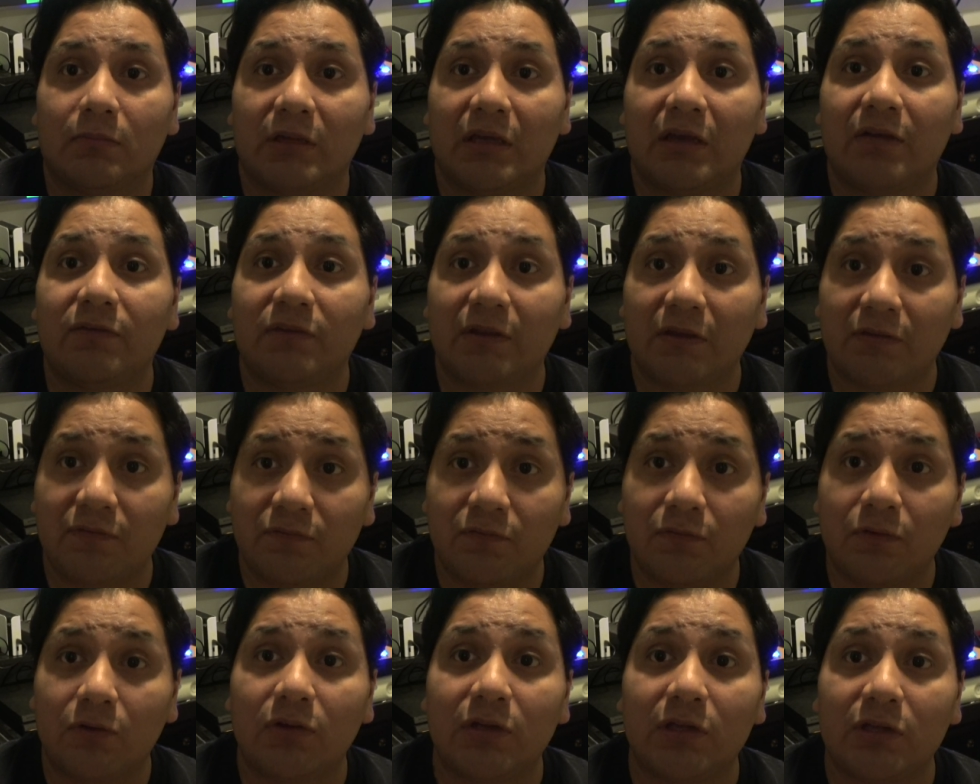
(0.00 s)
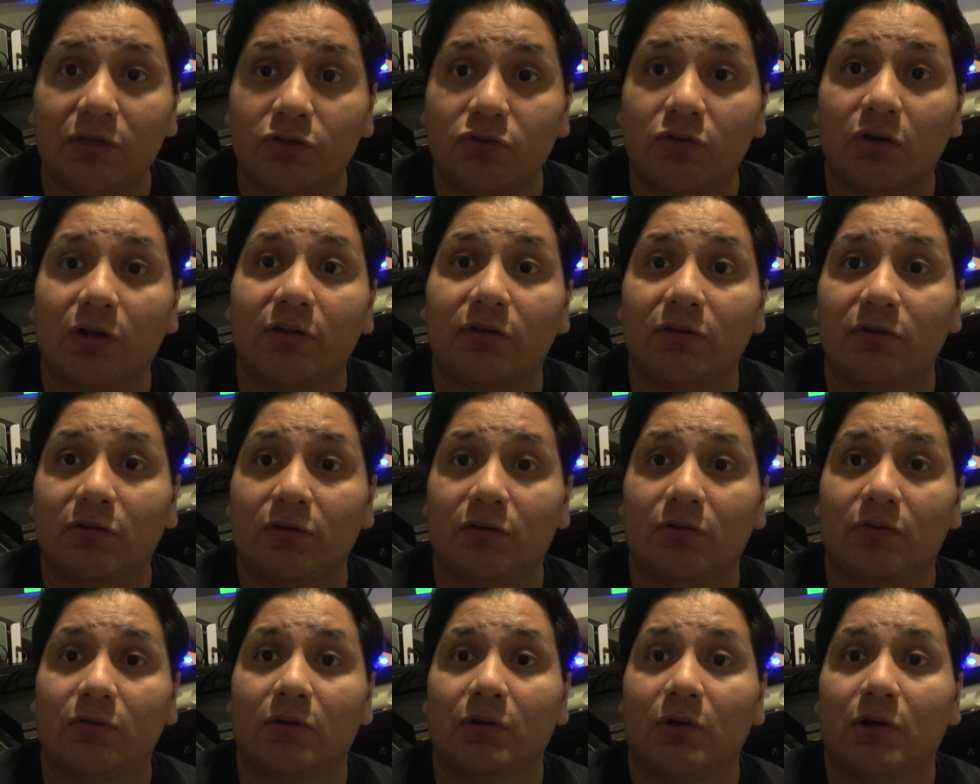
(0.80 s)
If they fully trust
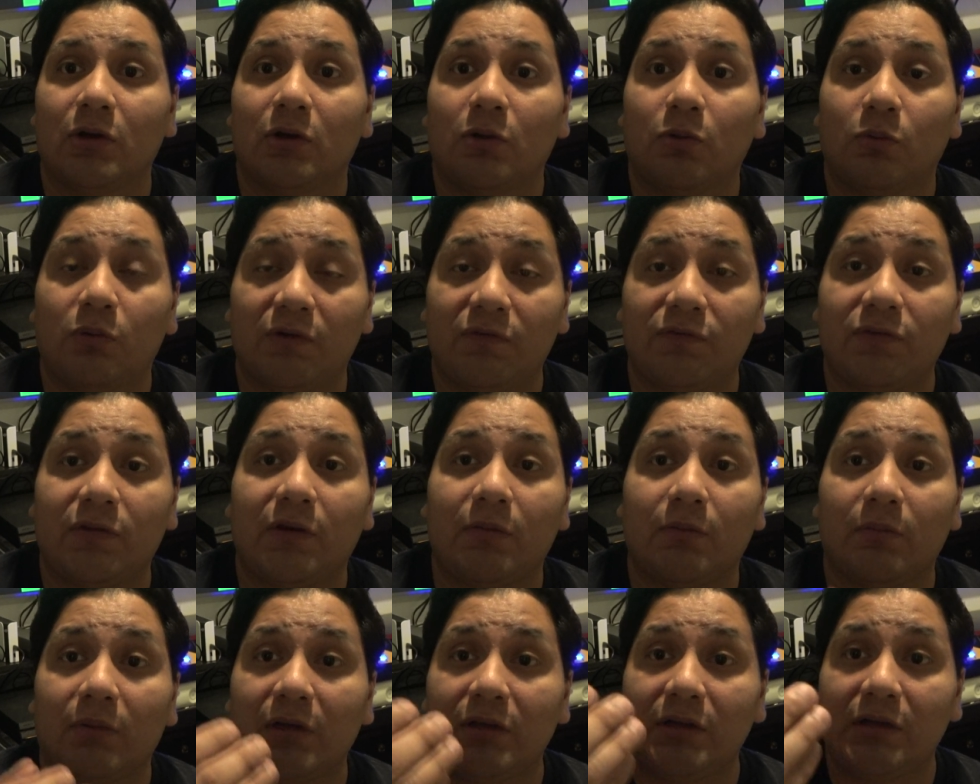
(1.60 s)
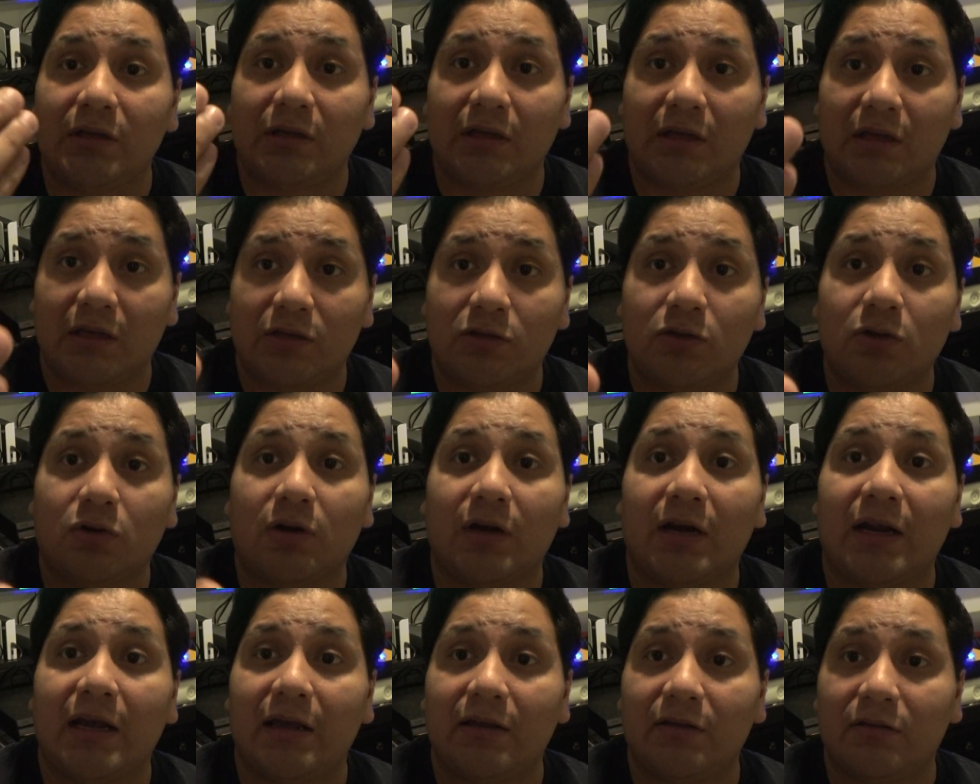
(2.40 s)
you with their money in your
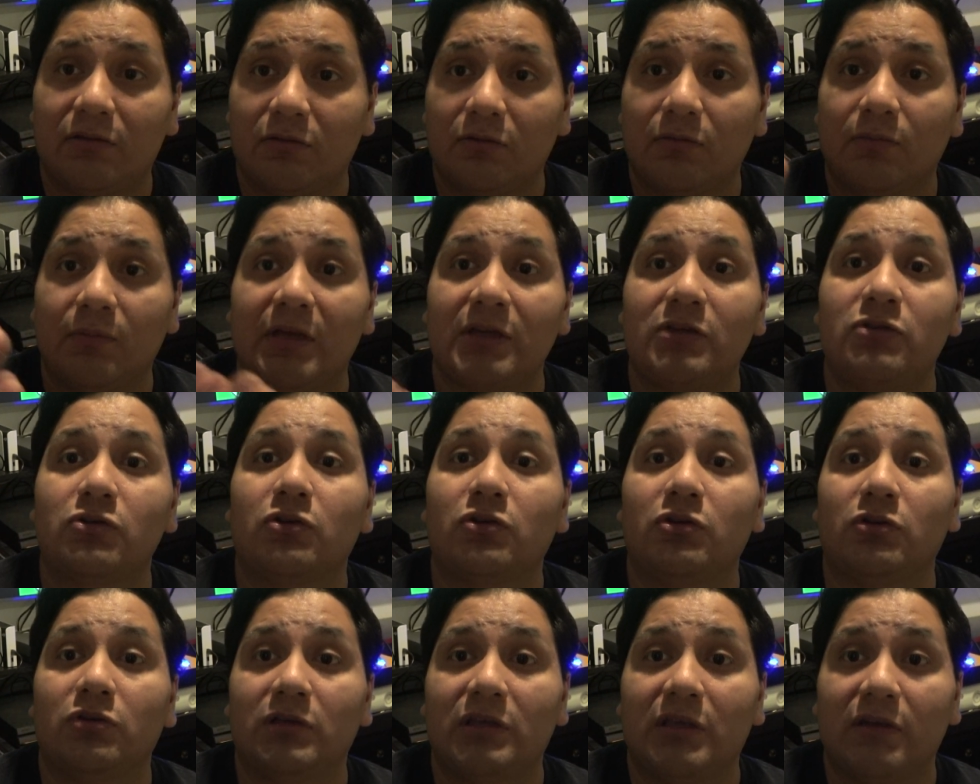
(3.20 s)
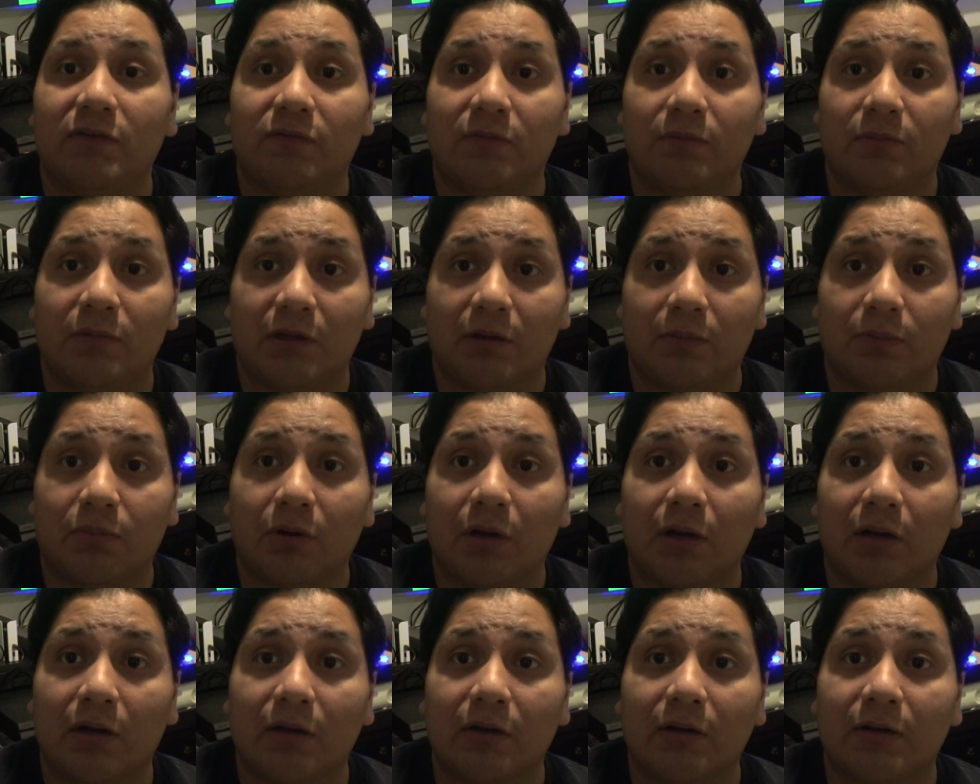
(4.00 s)
hands to make sure you give them their
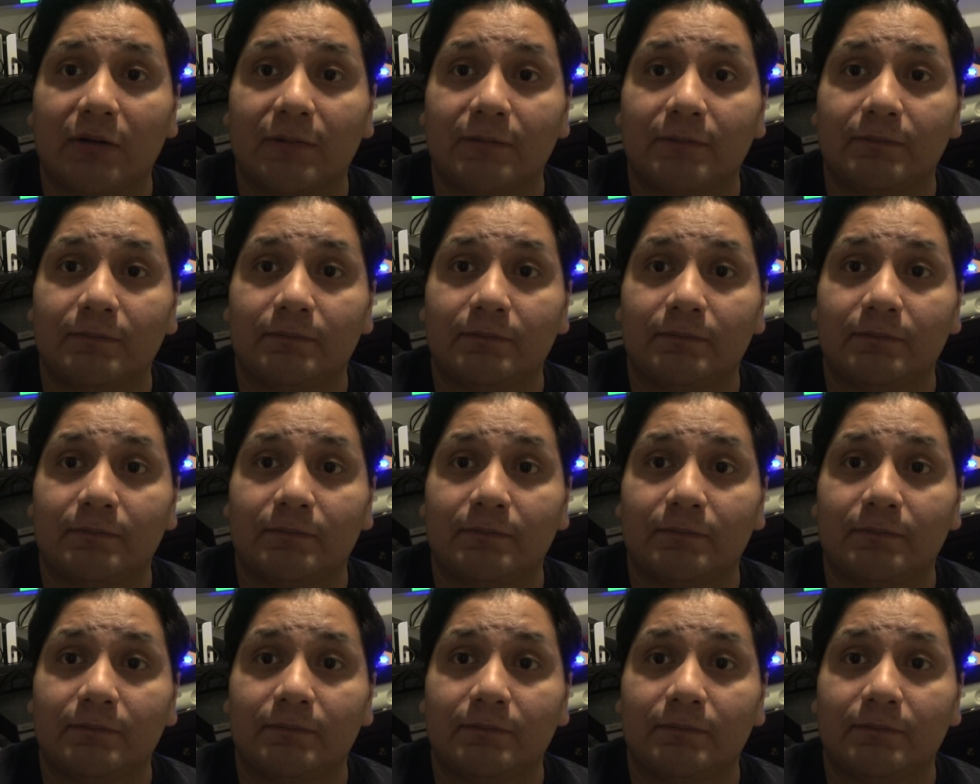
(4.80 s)
product.